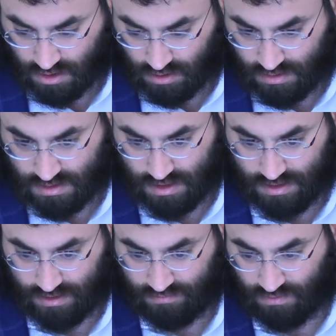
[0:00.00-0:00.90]
this is the
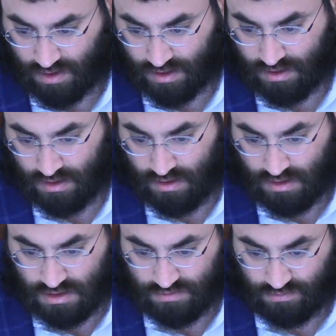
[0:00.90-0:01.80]
idea of why
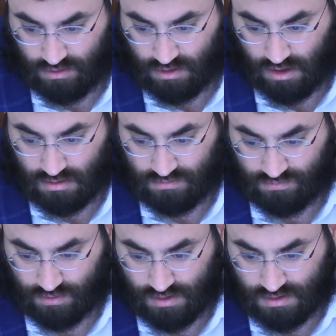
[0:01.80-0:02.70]
Zavulun comes
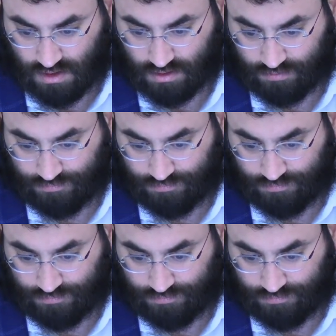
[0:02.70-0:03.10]
before Yisachar.